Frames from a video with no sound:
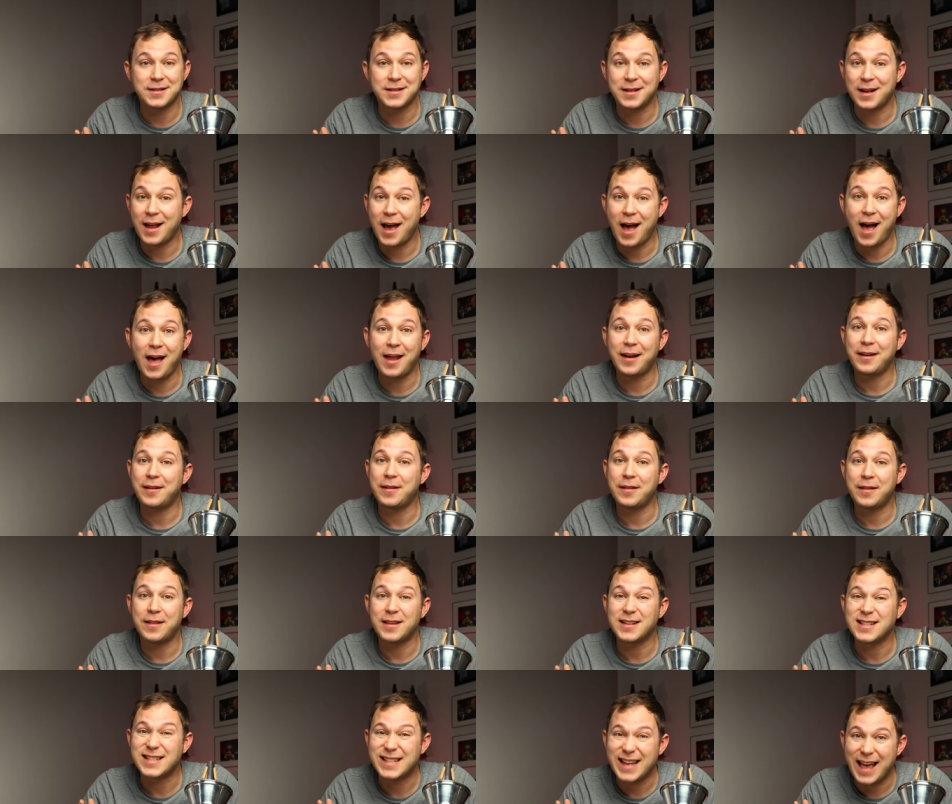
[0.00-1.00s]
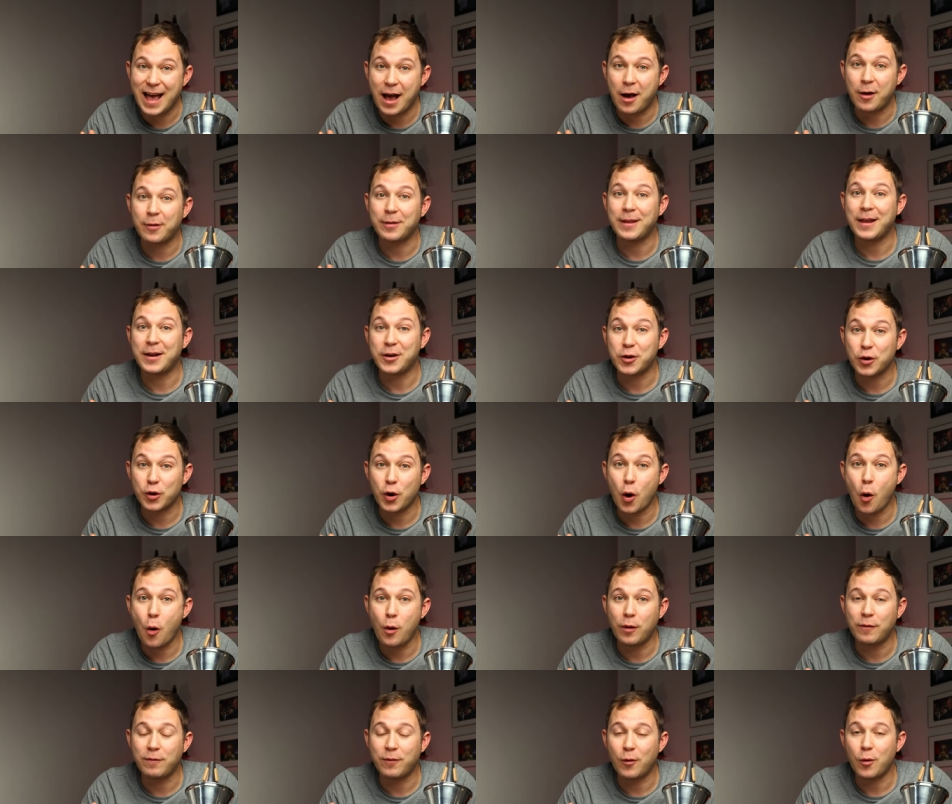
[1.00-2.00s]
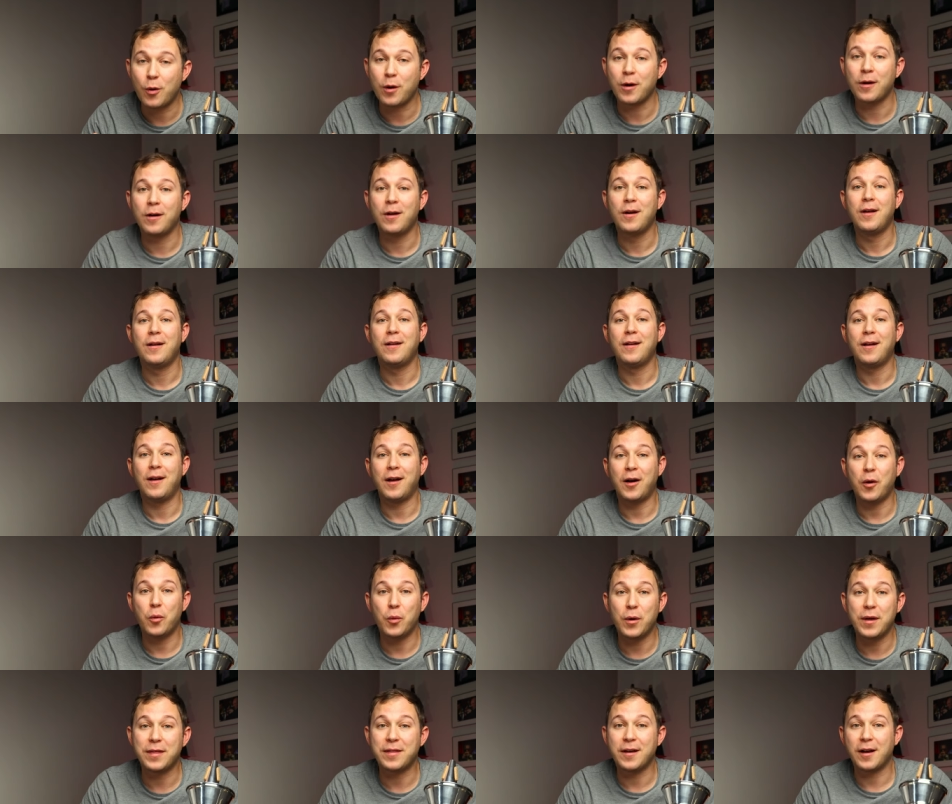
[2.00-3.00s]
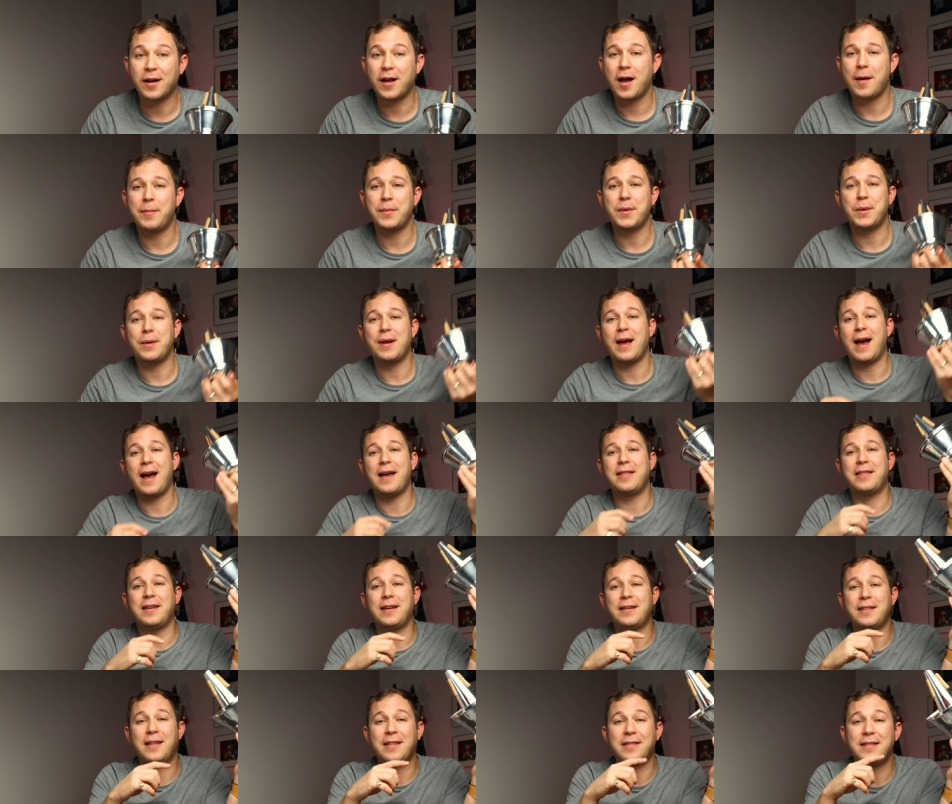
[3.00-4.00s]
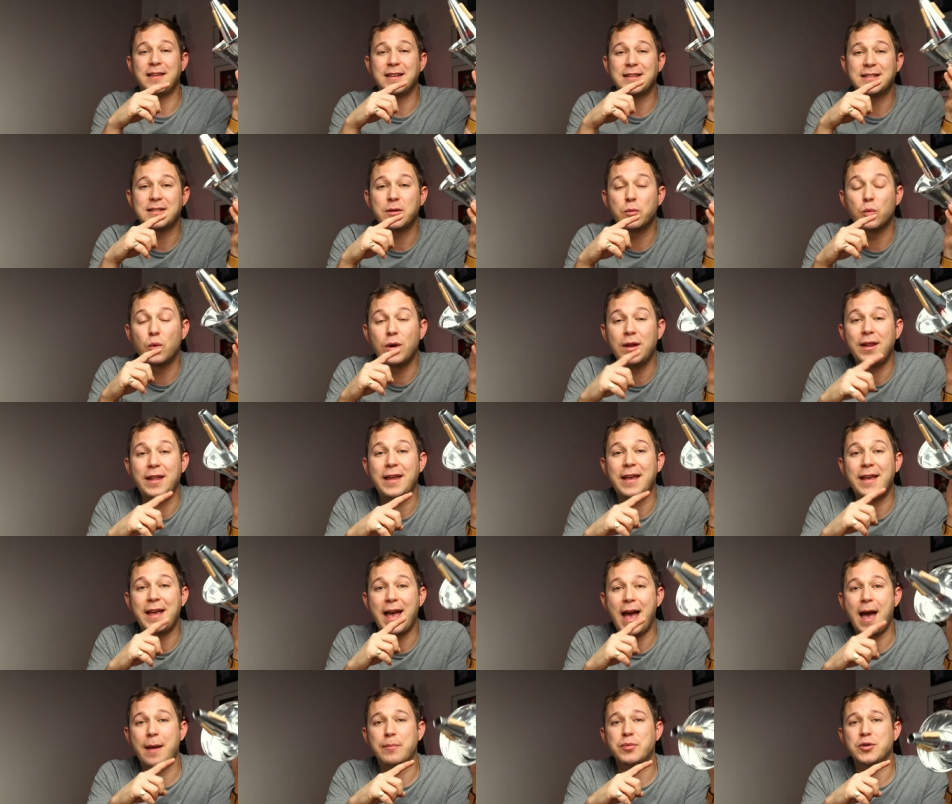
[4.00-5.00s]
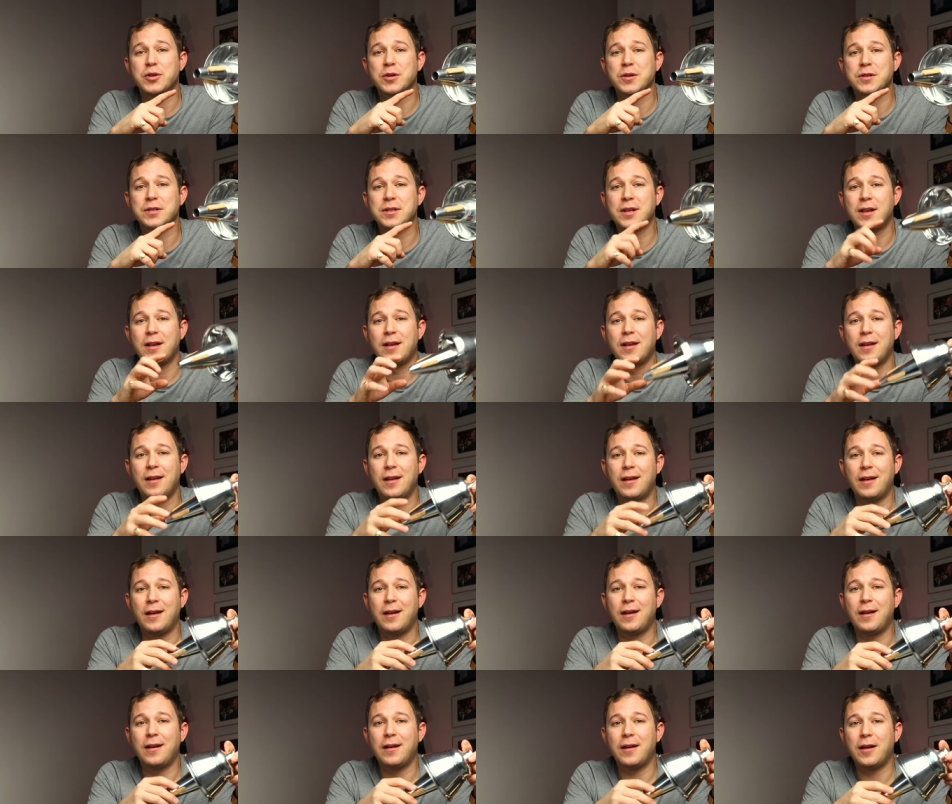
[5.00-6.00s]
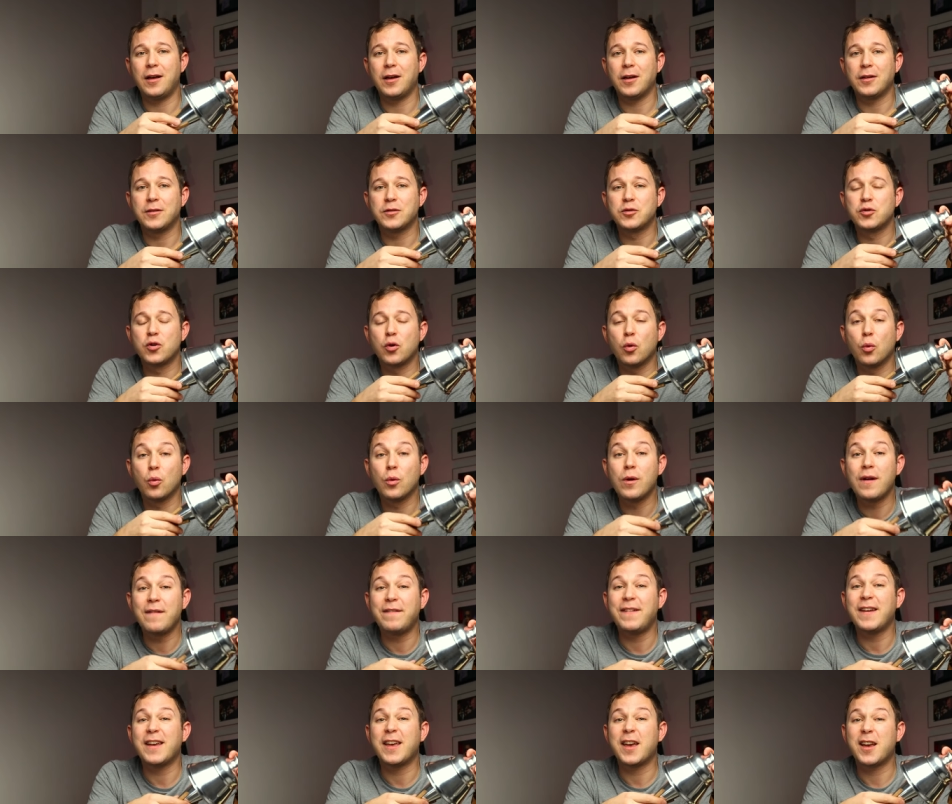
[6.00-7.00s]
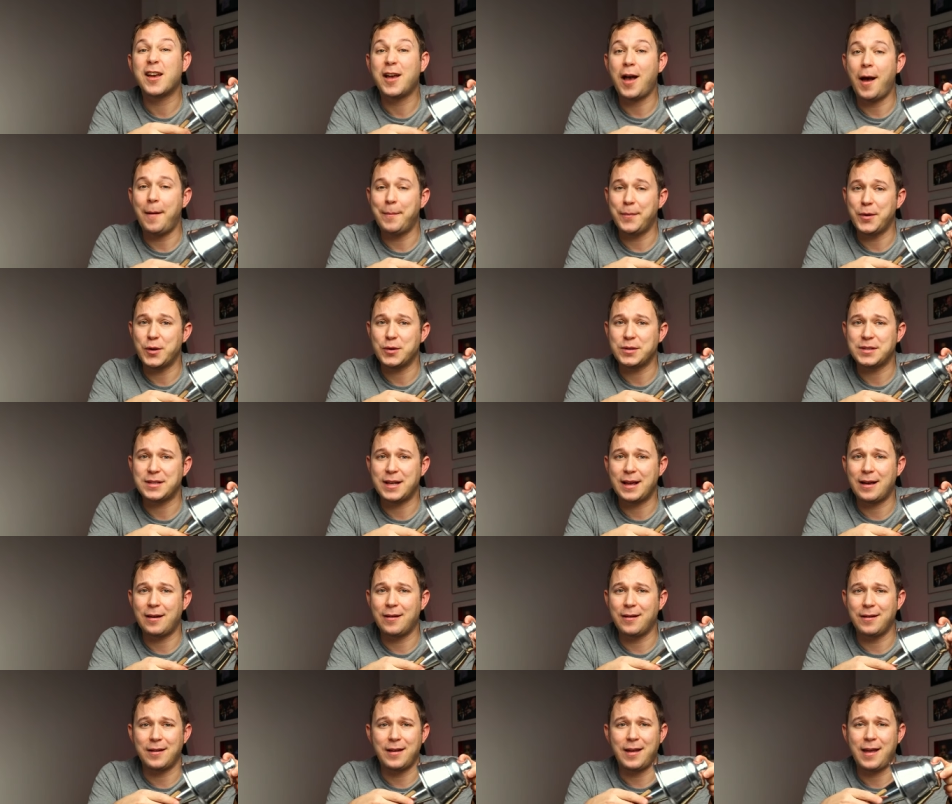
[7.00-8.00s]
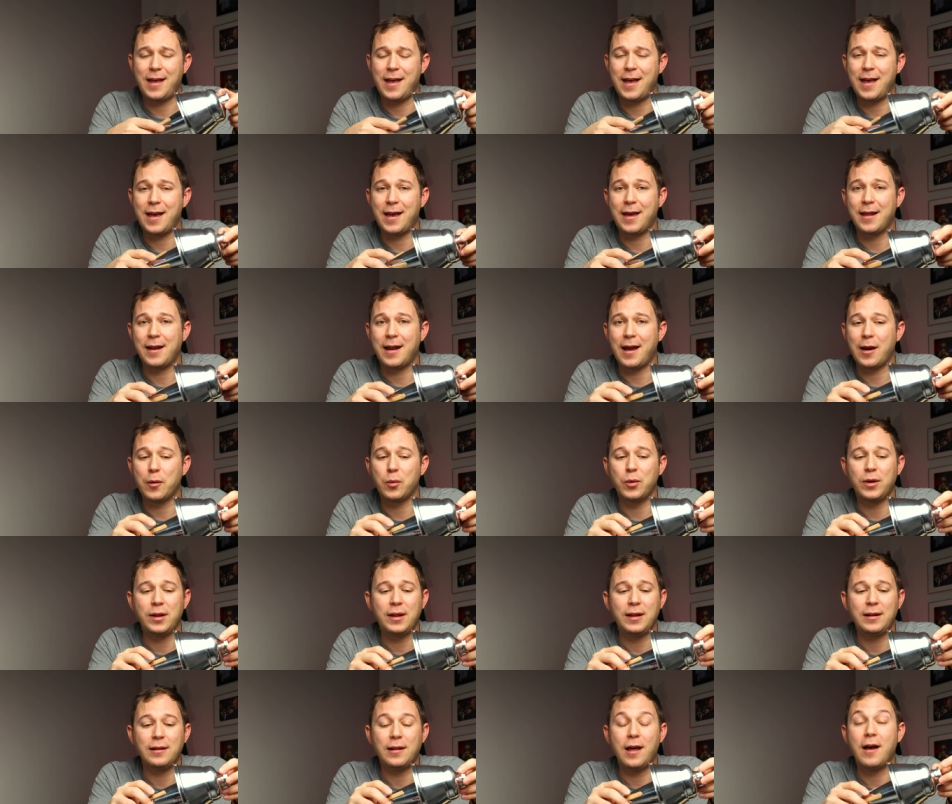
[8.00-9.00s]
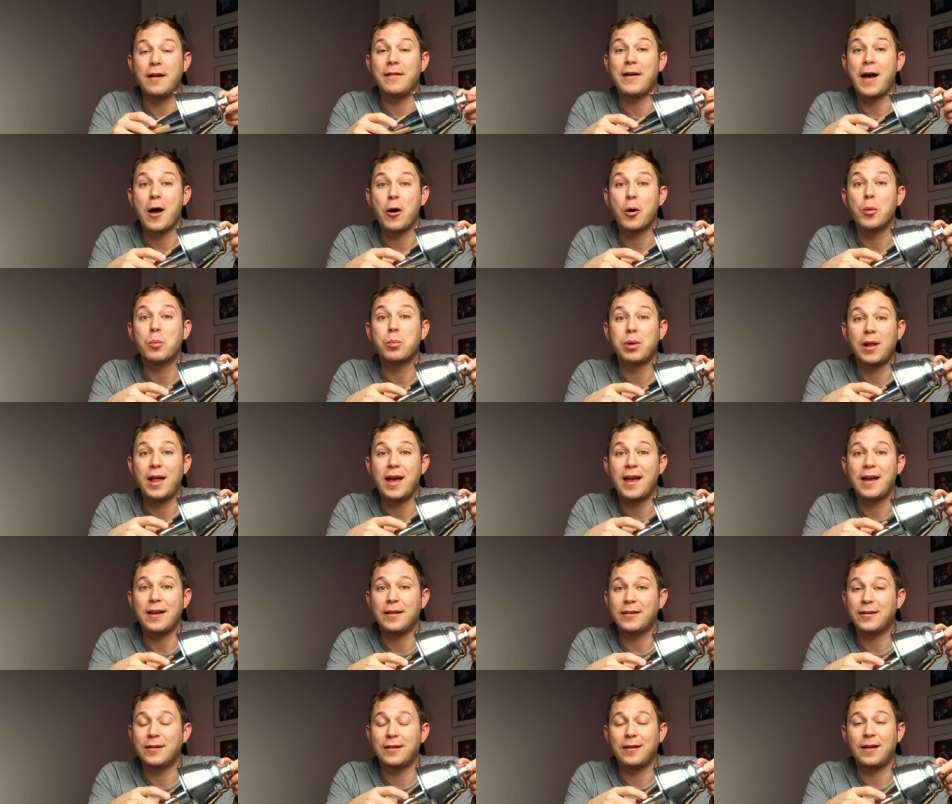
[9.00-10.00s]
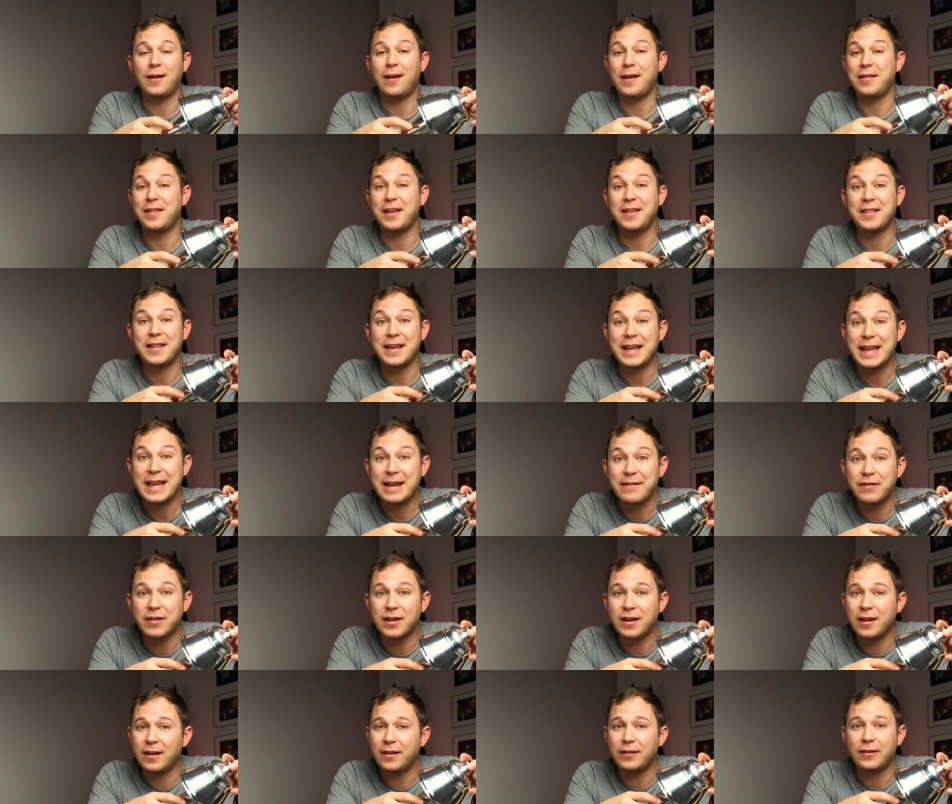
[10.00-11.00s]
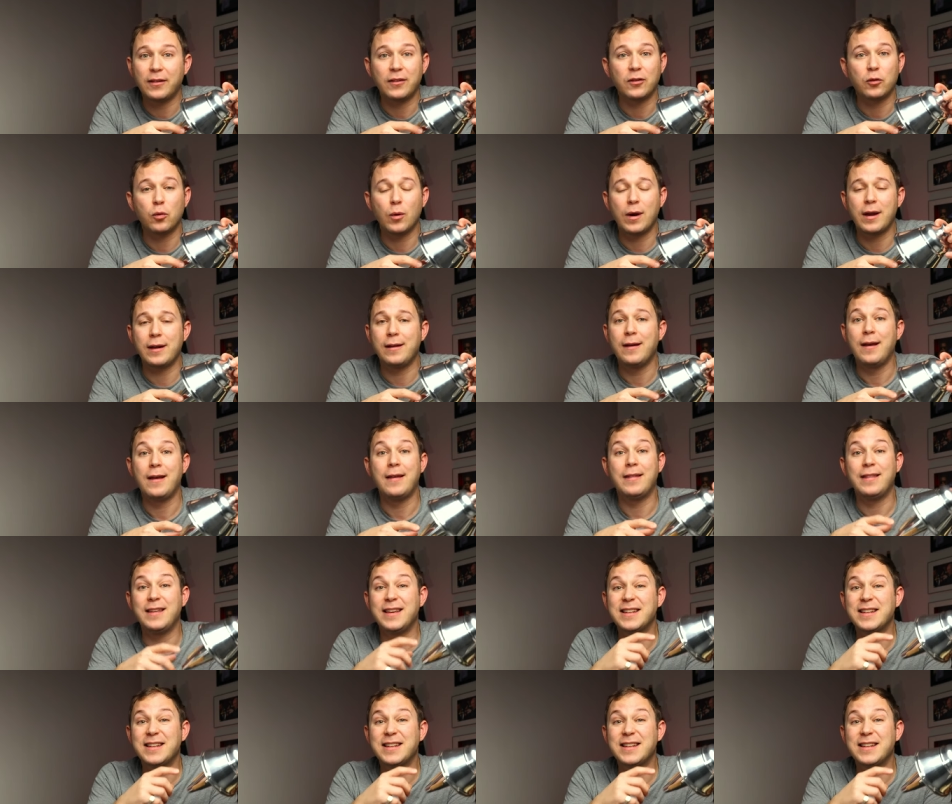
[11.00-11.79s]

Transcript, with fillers: it's not the sound that you're going for uh, with a cup mute. I think that this really captures uh, a terrific cup mute sound and I really love how it plays. I think the evenness is great.